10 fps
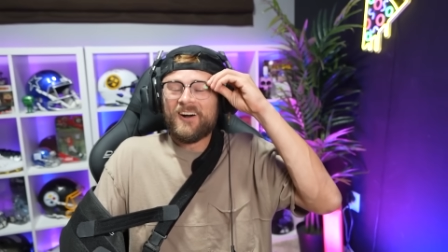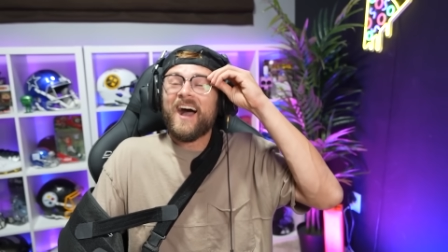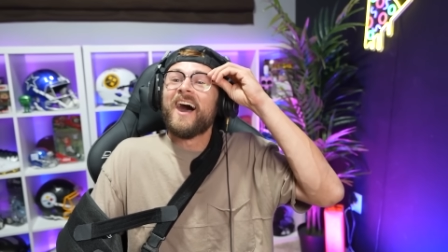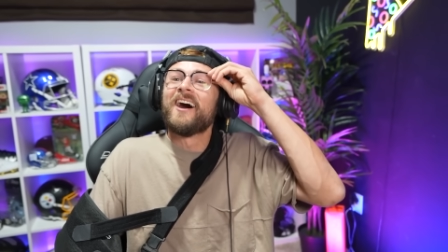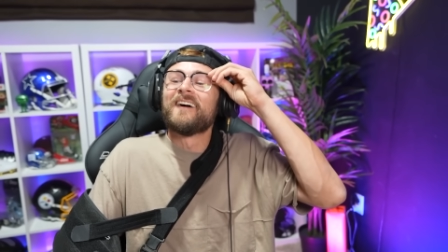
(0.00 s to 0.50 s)

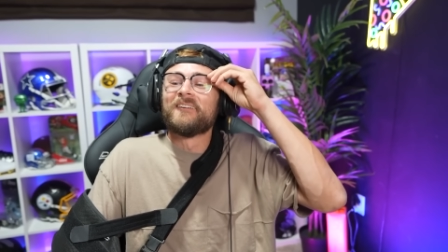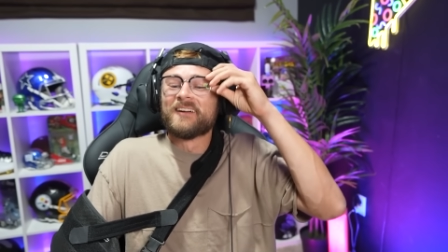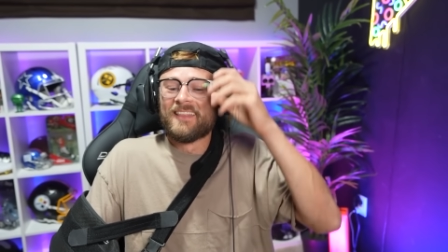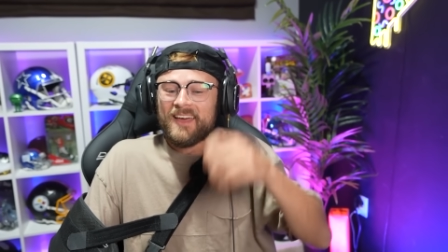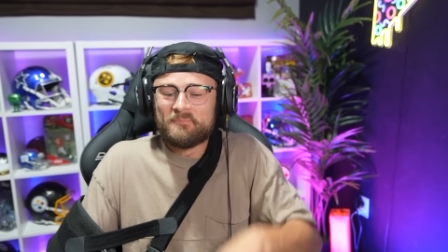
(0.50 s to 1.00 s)
Wow, I
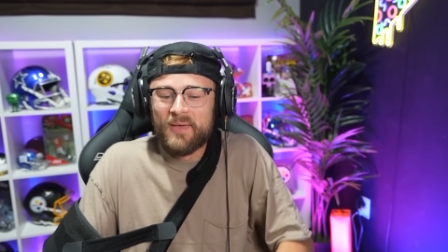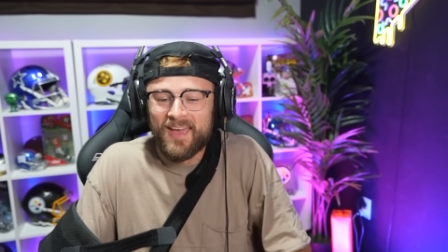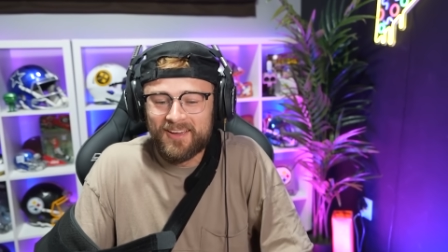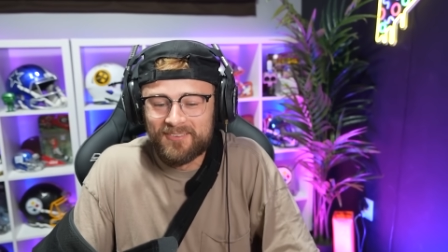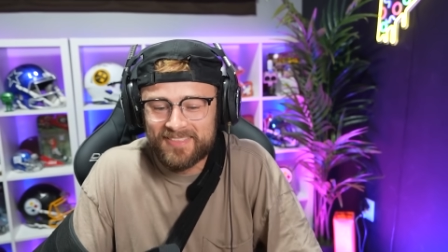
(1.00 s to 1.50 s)
wanted that
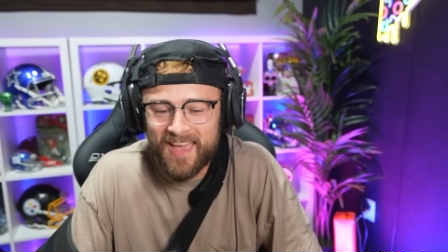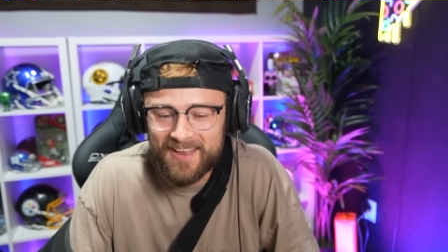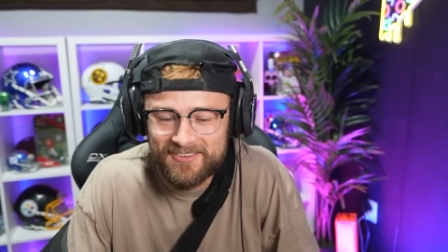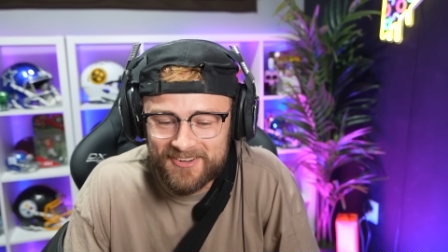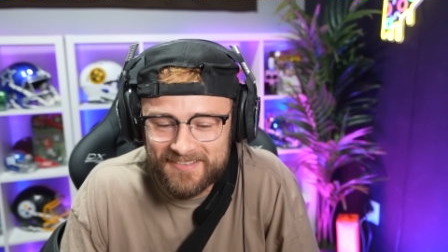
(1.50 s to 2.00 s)
pick with
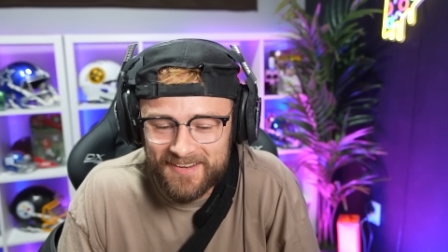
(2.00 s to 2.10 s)
Kendricks